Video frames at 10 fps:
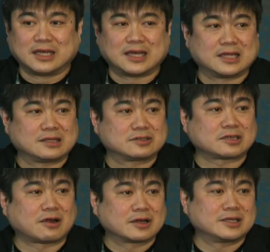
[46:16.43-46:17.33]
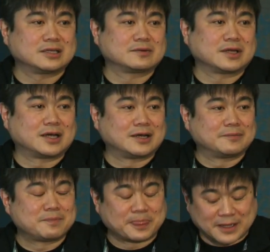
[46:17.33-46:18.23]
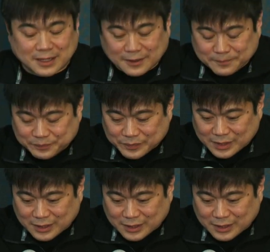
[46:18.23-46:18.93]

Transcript: And they're targeting, um, um,